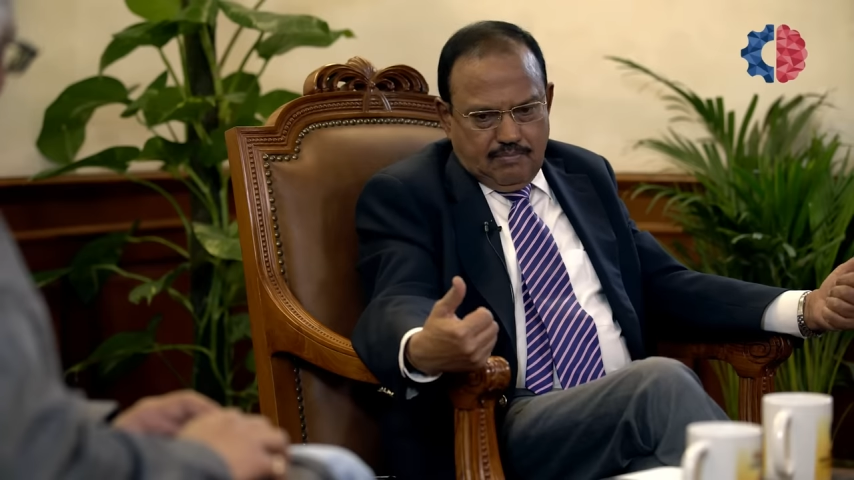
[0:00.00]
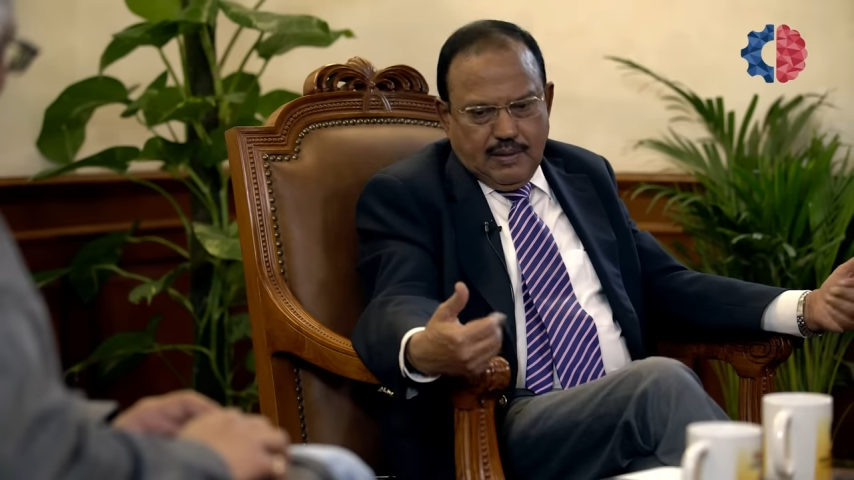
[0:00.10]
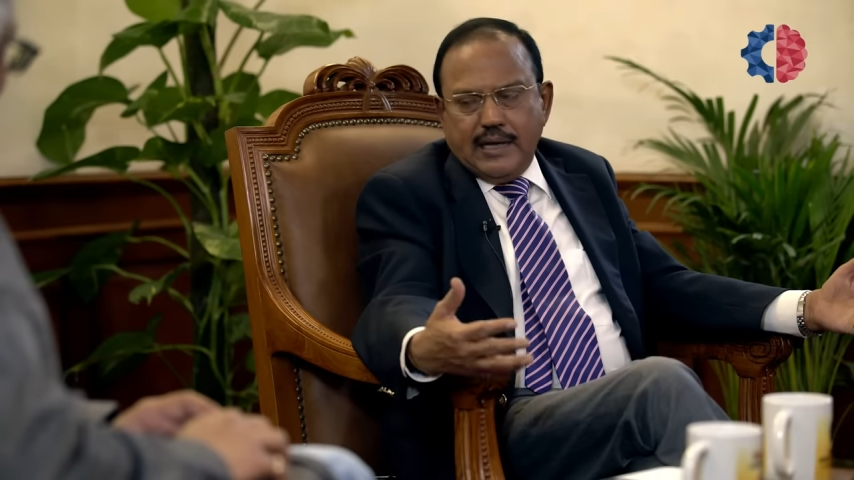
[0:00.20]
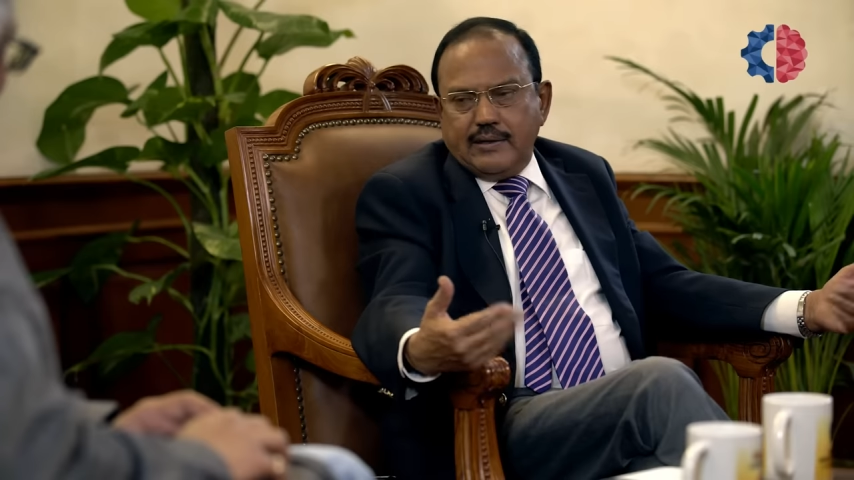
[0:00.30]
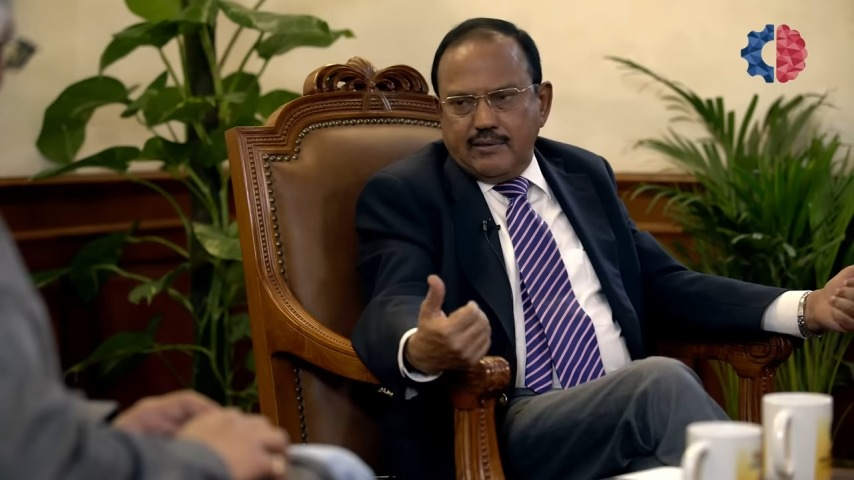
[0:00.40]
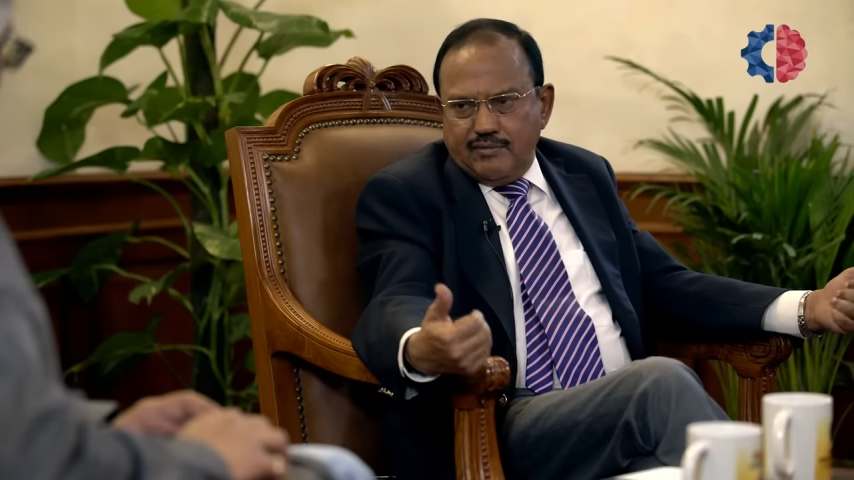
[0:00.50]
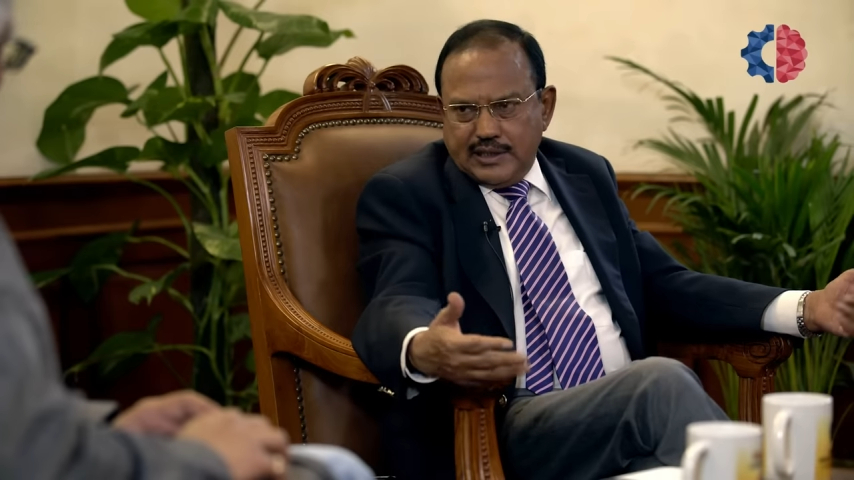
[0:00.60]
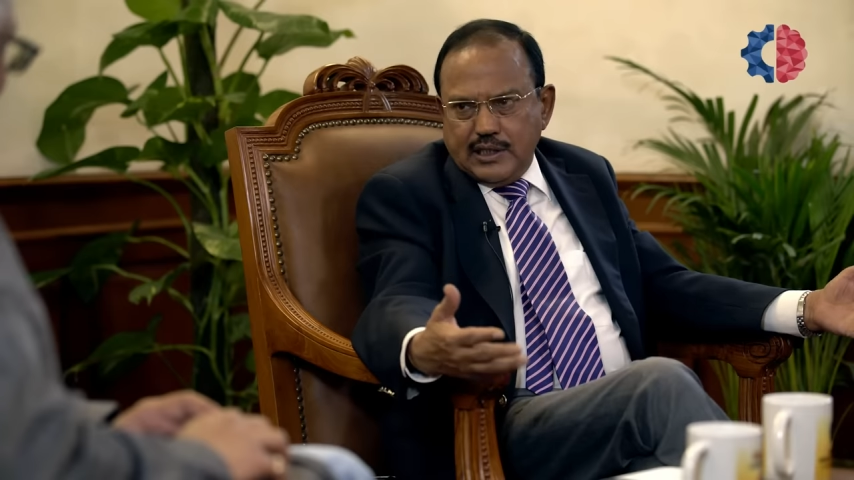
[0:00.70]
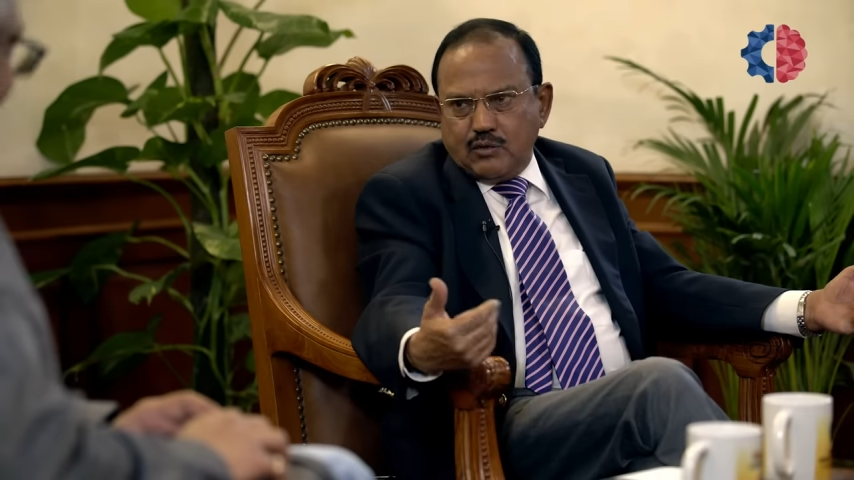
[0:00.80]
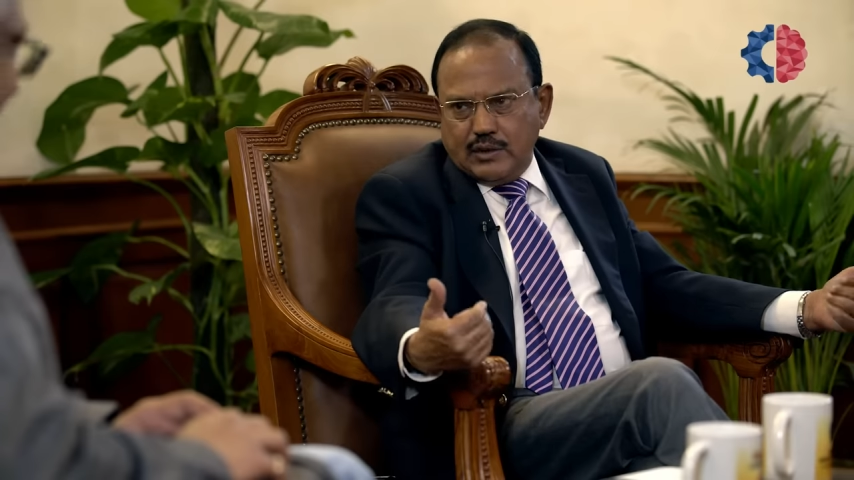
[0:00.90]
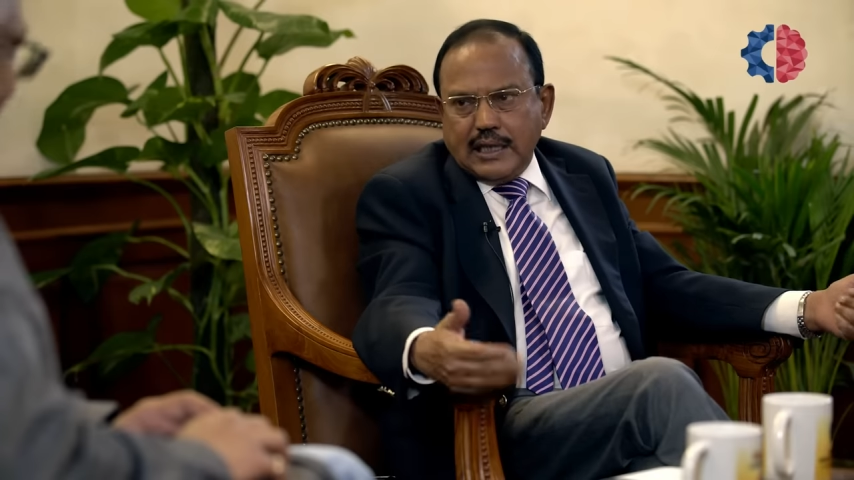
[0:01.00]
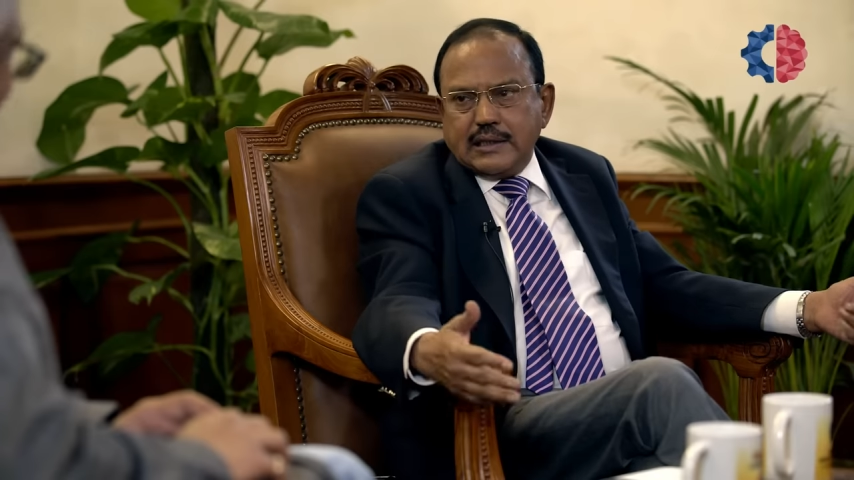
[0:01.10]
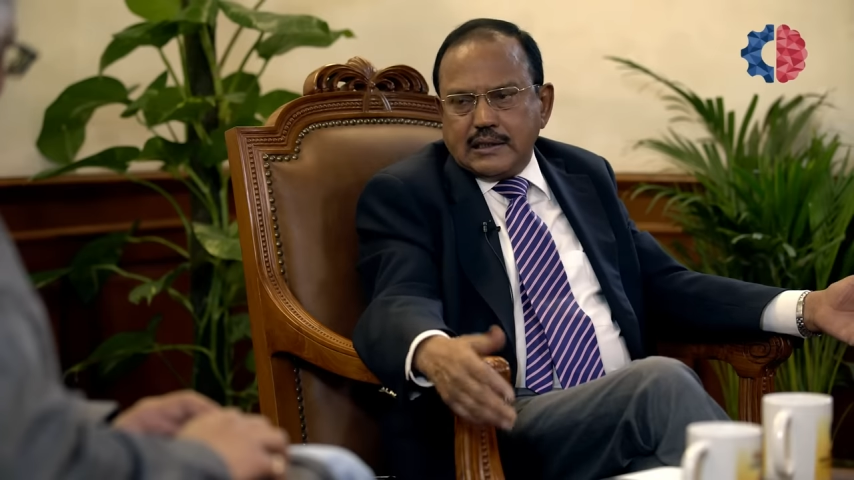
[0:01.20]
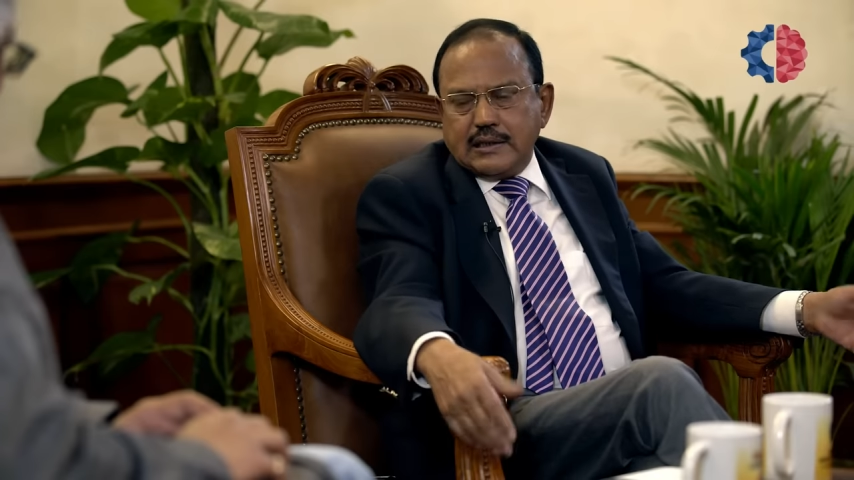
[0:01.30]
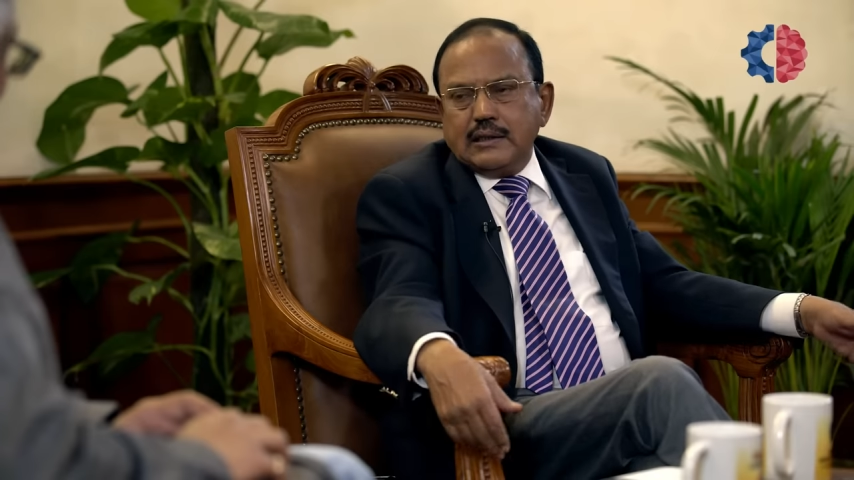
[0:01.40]
bled and fatigued to
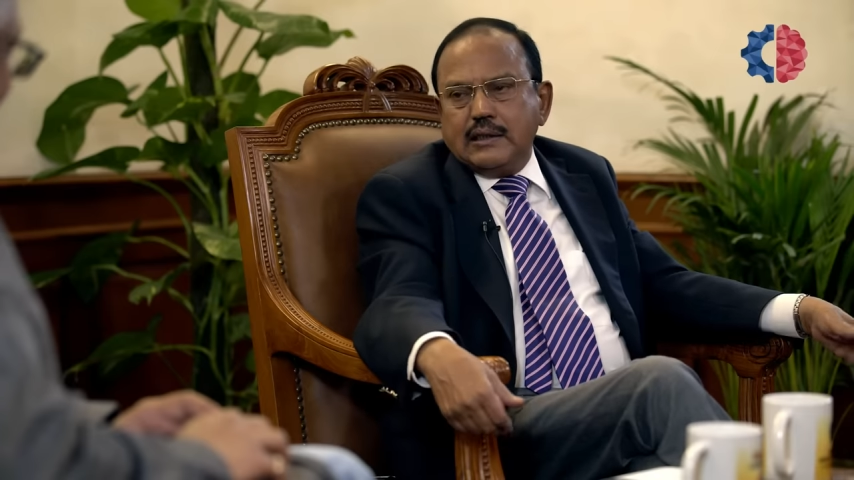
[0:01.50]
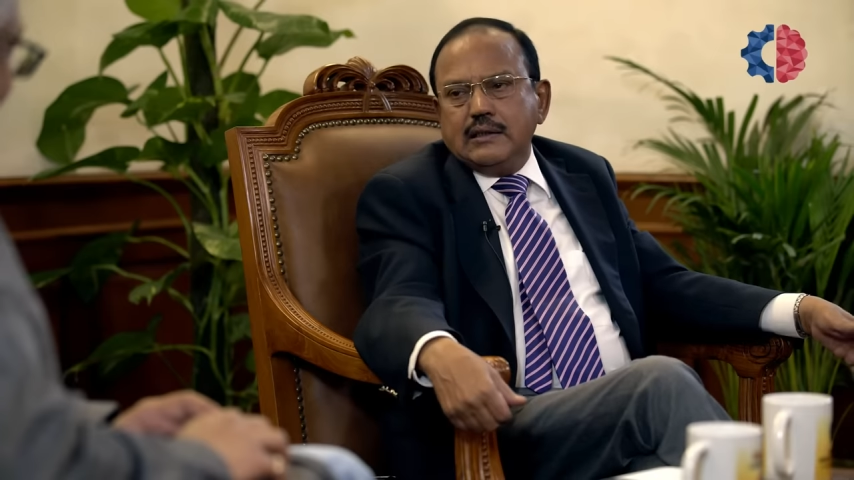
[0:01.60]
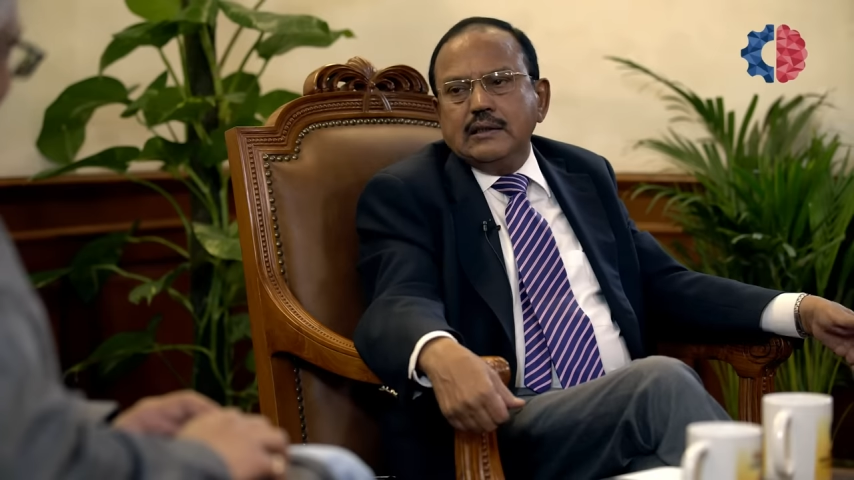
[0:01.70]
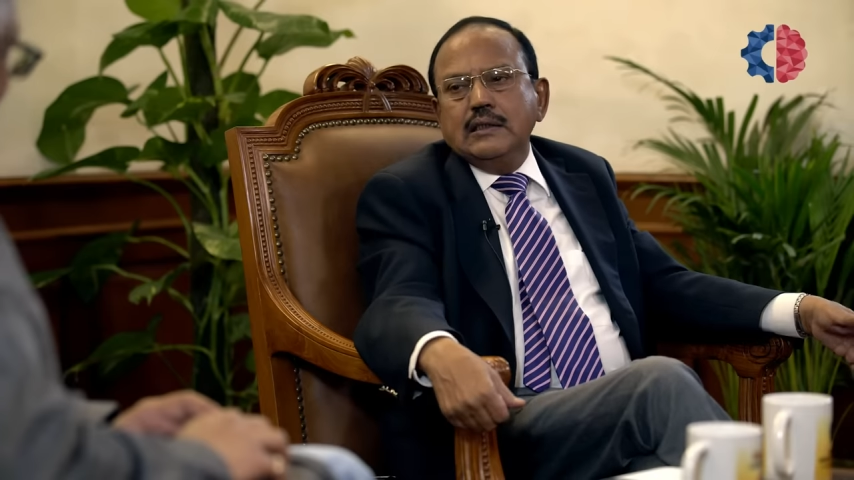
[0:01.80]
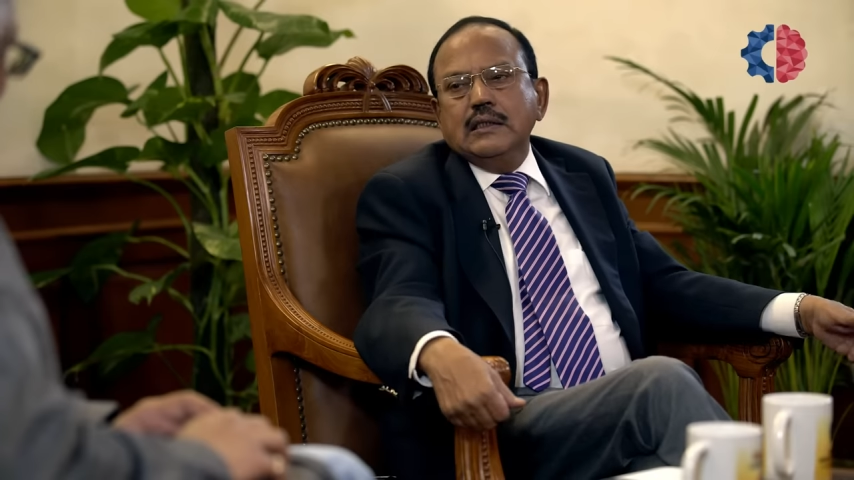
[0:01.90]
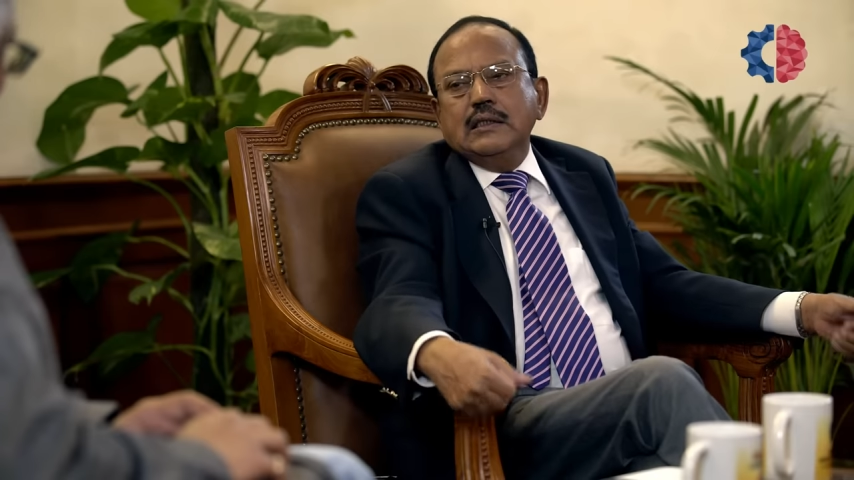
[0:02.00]
that extent that the